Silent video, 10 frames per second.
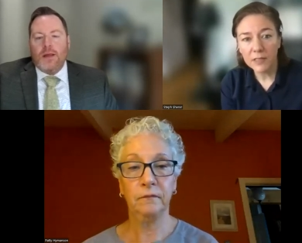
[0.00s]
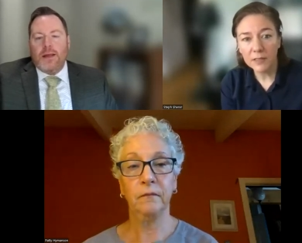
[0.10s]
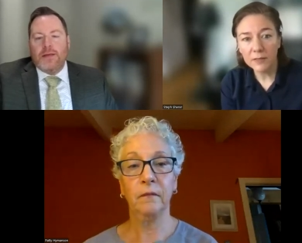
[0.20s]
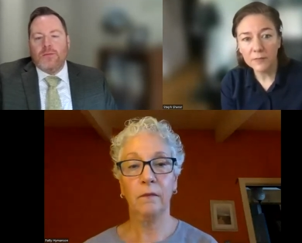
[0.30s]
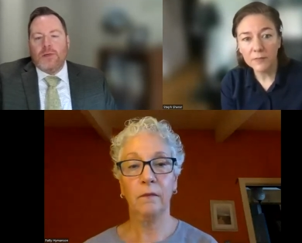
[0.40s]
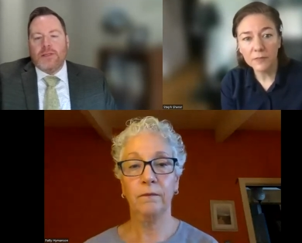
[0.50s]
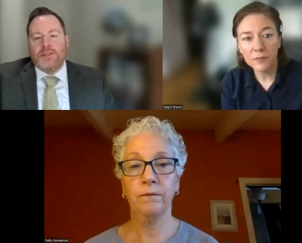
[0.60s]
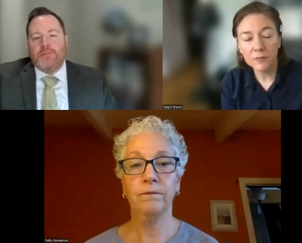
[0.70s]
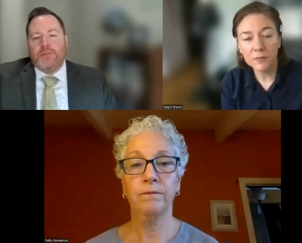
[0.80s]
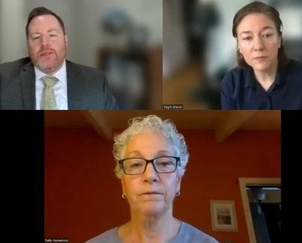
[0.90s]
Speaker 1: I didn't want to
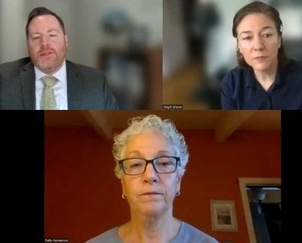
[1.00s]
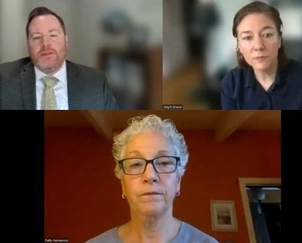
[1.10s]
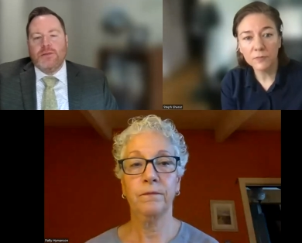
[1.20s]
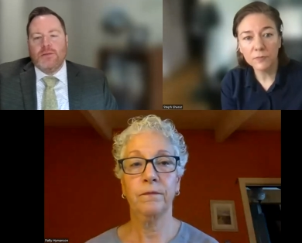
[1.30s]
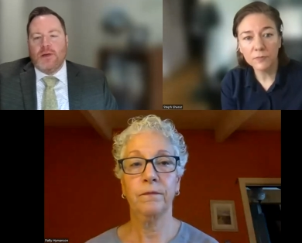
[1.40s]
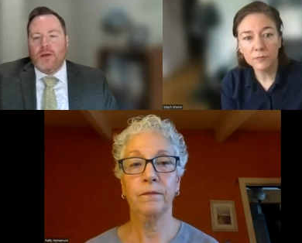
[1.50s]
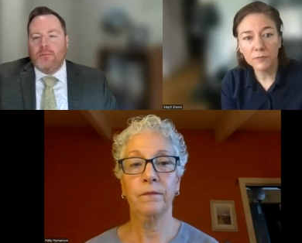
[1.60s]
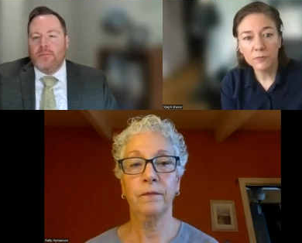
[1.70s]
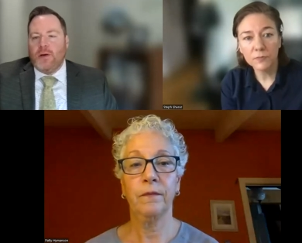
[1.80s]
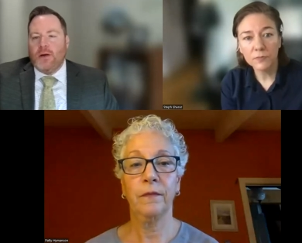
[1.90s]
jump into
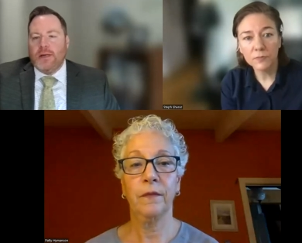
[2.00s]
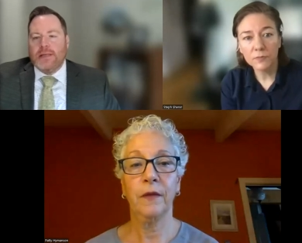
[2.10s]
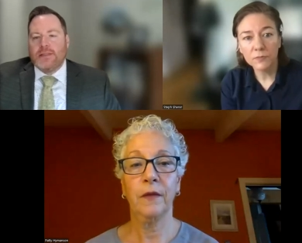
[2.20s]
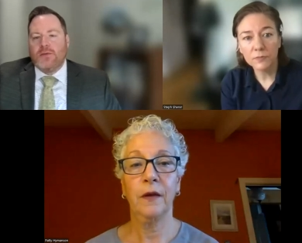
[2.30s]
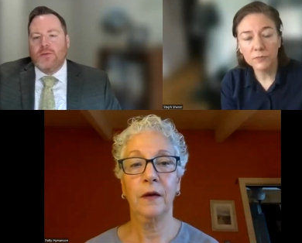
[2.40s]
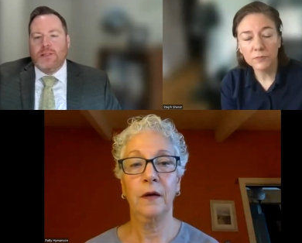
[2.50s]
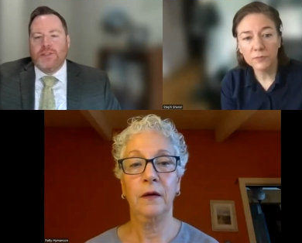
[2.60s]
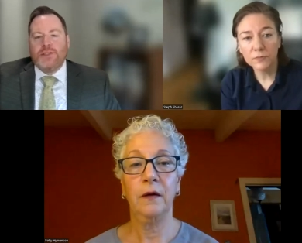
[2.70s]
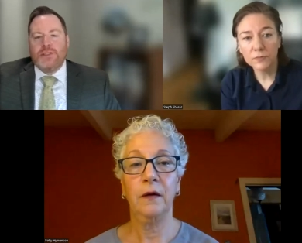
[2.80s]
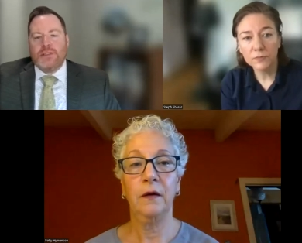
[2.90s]
um, audience
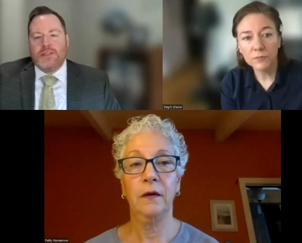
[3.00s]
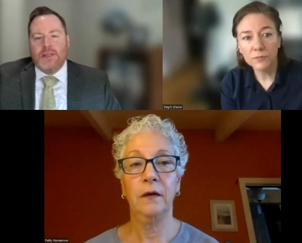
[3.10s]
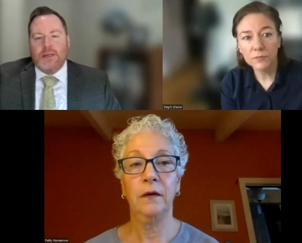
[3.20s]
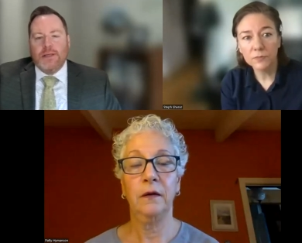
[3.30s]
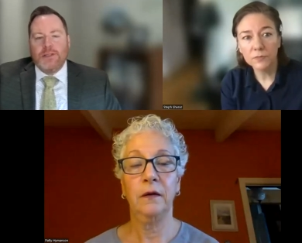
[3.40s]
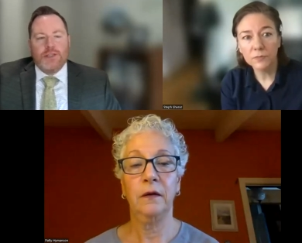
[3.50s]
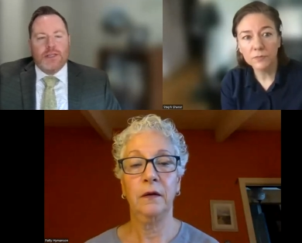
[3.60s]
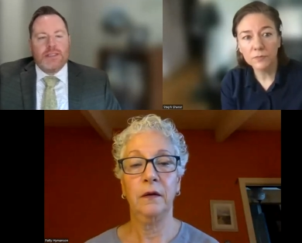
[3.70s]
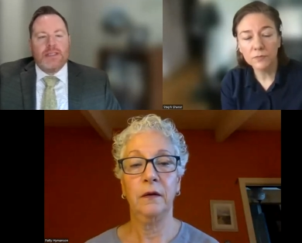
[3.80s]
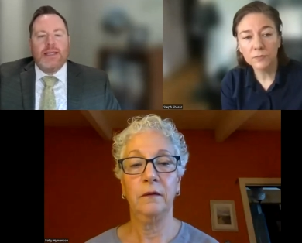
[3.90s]
questions uh,
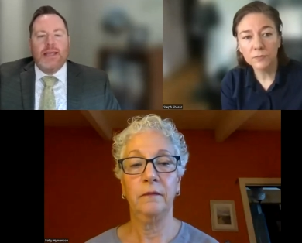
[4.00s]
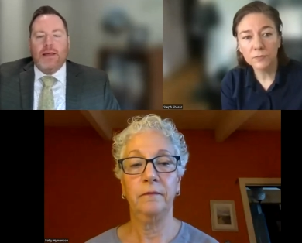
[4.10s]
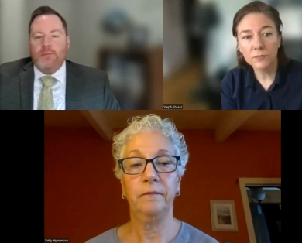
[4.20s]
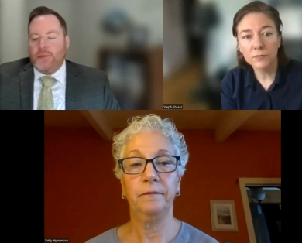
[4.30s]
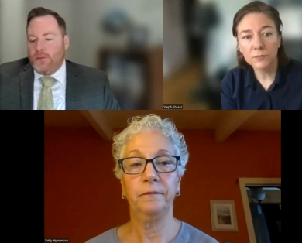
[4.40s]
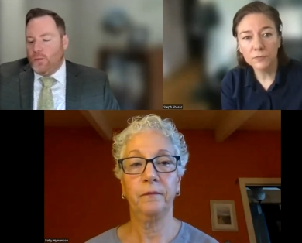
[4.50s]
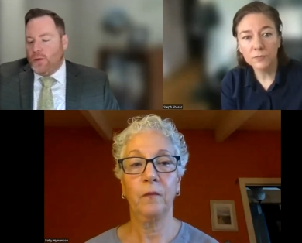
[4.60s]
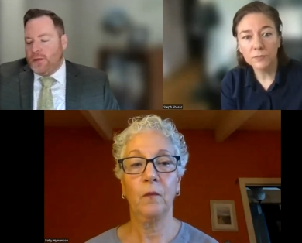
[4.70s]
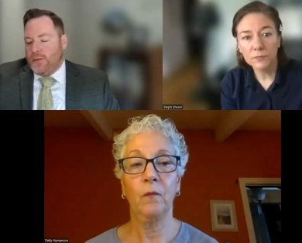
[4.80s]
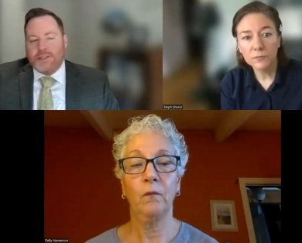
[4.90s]
just yet, but
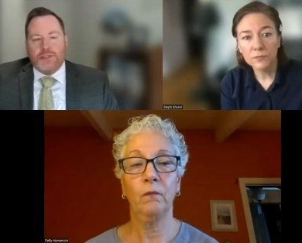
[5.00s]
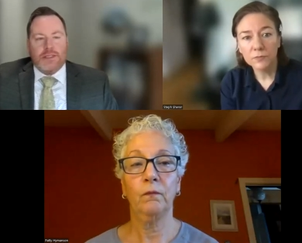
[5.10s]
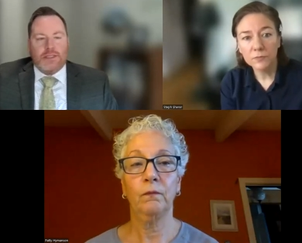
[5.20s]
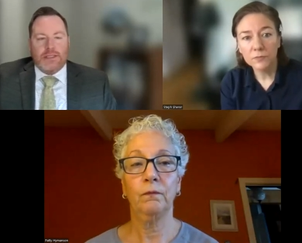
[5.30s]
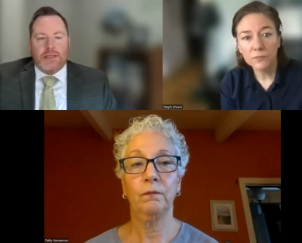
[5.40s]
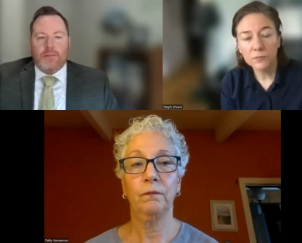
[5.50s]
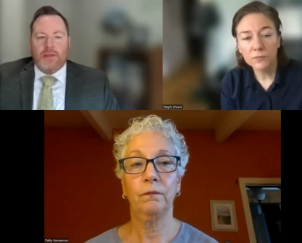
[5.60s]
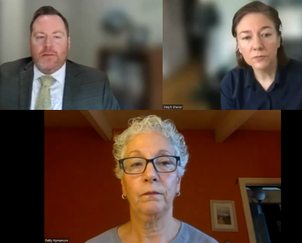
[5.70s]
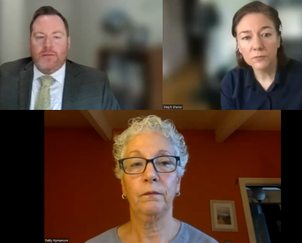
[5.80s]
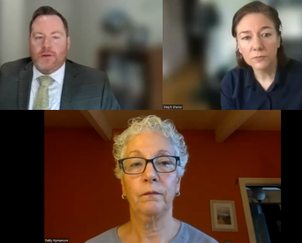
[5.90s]
one question did
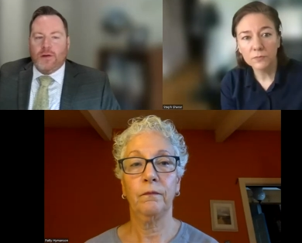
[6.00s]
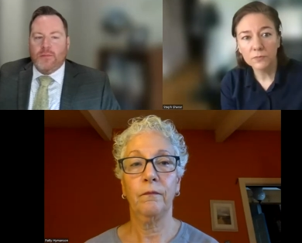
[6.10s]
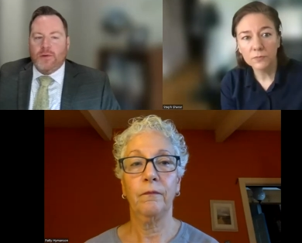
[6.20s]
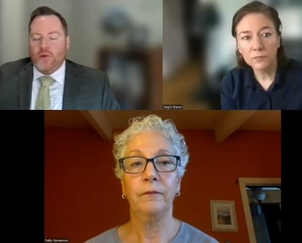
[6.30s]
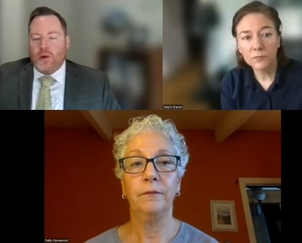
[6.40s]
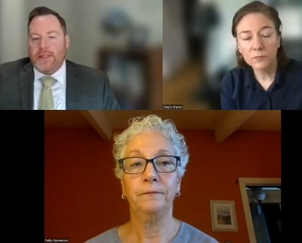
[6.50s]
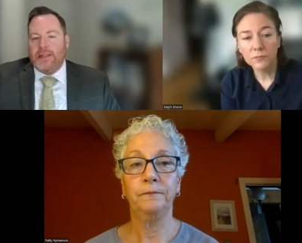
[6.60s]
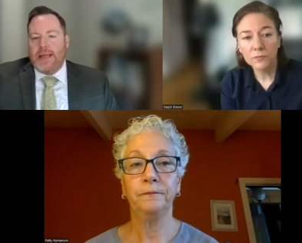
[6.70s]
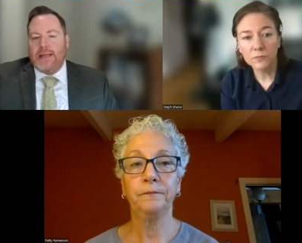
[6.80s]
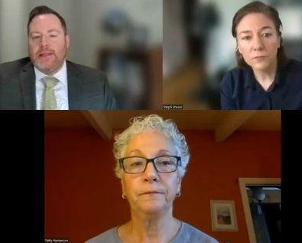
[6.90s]
come in from
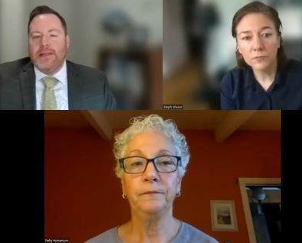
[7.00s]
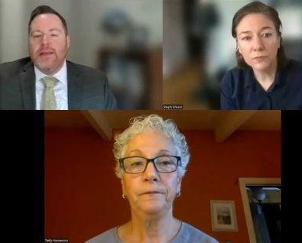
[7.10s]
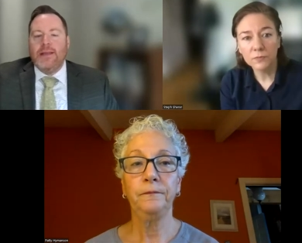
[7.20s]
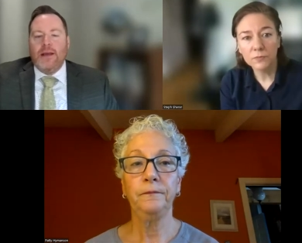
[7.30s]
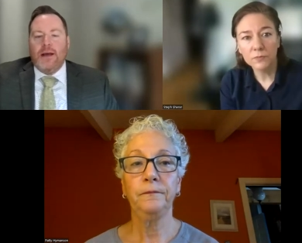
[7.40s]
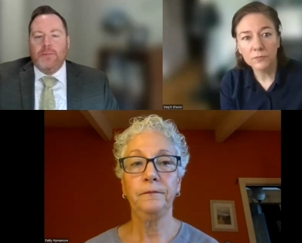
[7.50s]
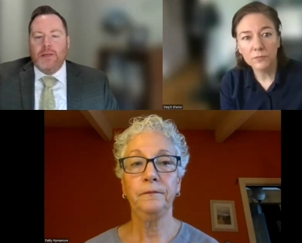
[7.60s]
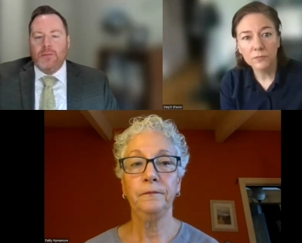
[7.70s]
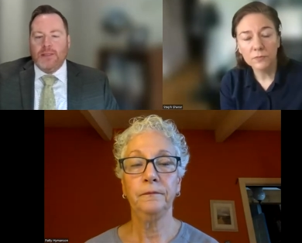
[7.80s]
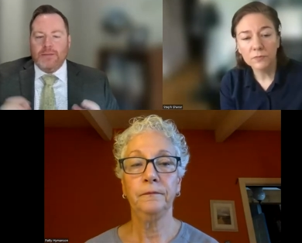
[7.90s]
Norman Langley um,
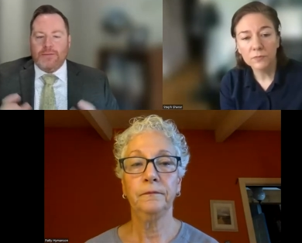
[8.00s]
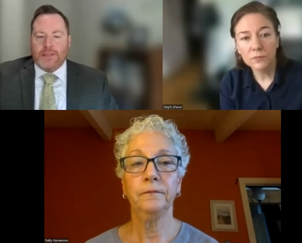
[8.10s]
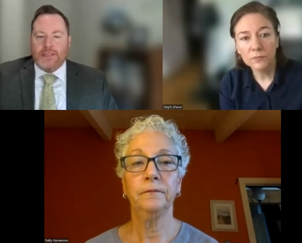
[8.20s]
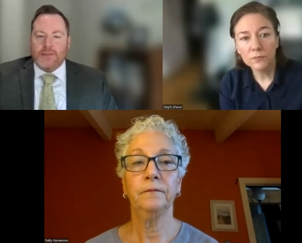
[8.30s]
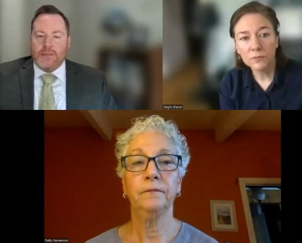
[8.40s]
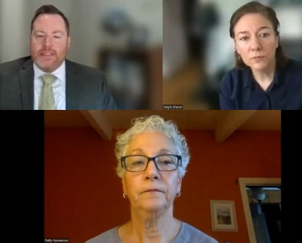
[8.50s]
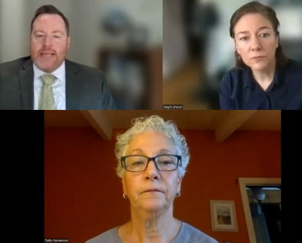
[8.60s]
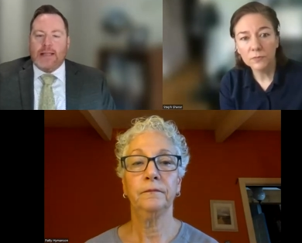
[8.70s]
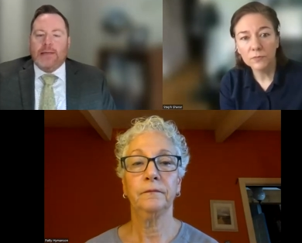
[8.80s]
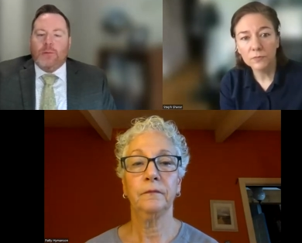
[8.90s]
that really fits into
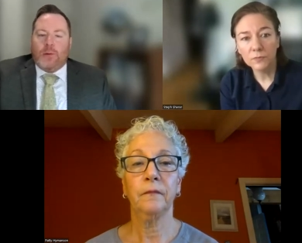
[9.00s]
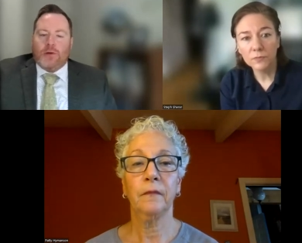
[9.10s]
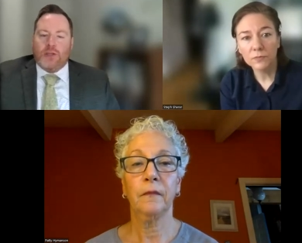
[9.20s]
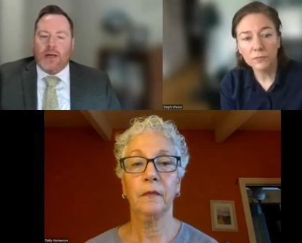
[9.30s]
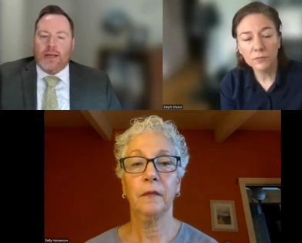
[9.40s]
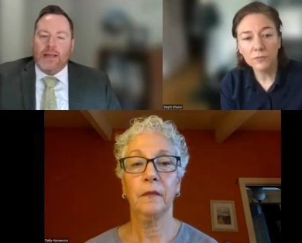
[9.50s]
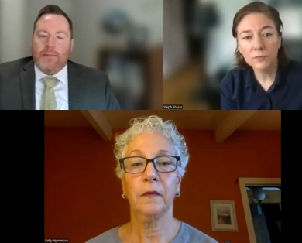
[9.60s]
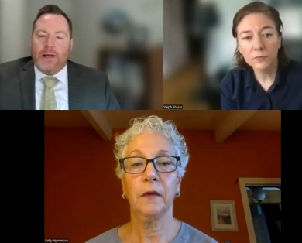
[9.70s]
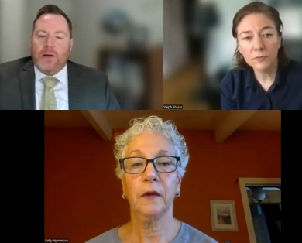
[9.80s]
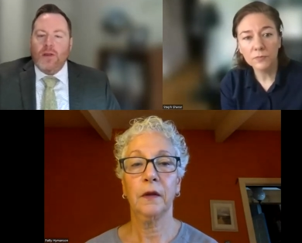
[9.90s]
exactly what we're talking
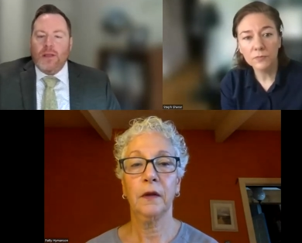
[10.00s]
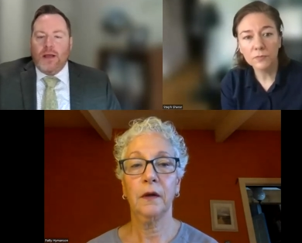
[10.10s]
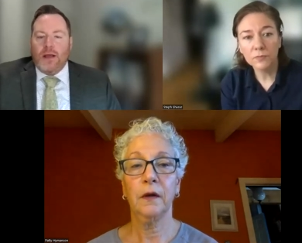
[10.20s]
about